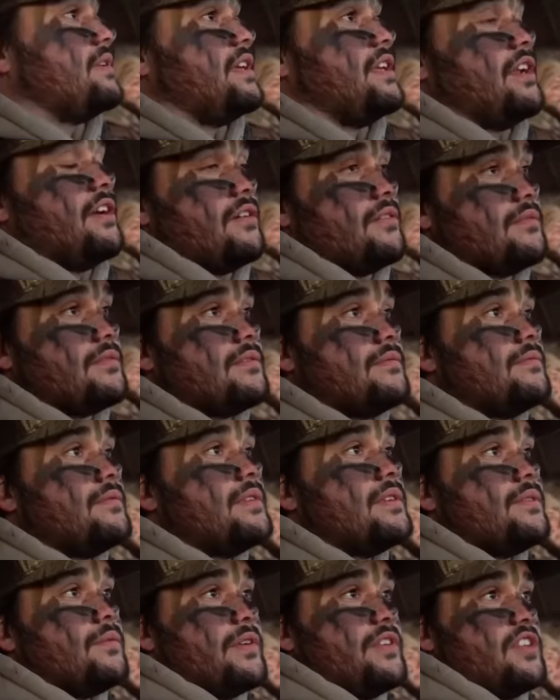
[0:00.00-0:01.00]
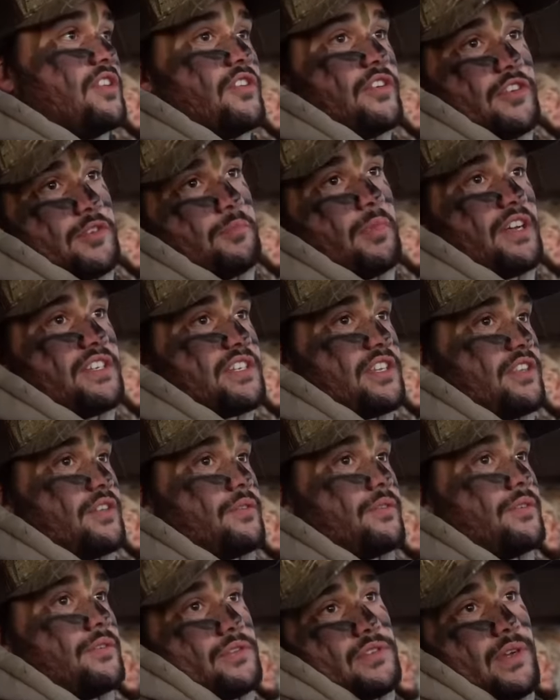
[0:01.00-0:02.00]
You know, we literally just busted the
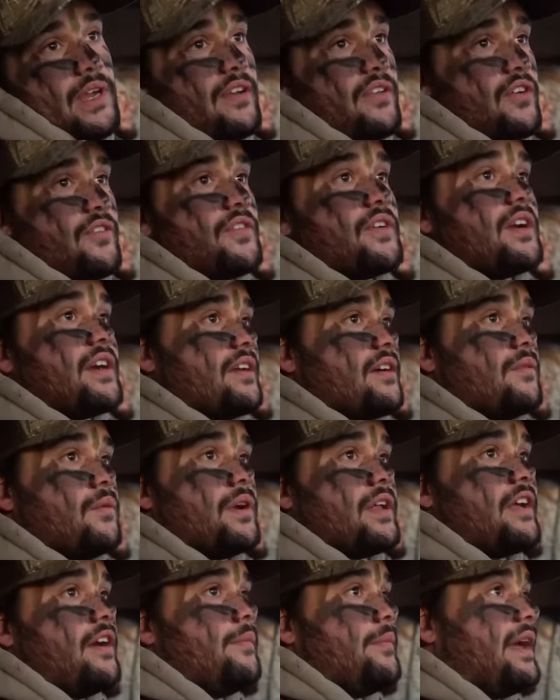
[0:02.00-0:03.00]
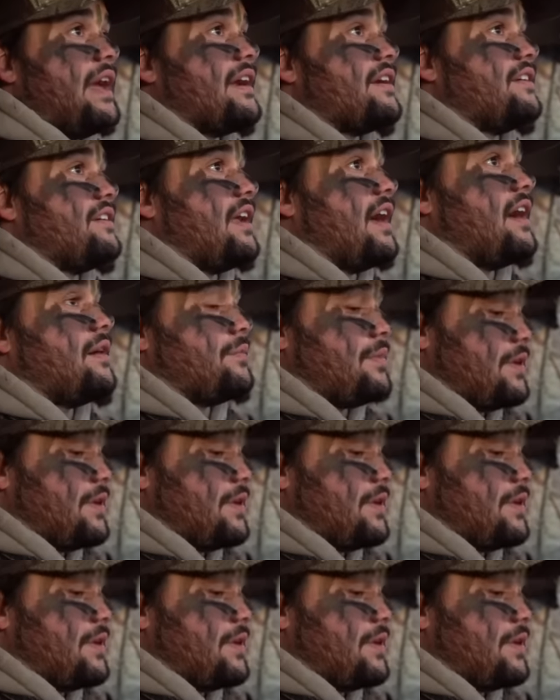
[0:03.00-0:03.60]
roost, so I don't know if they're gonna want to come back or not.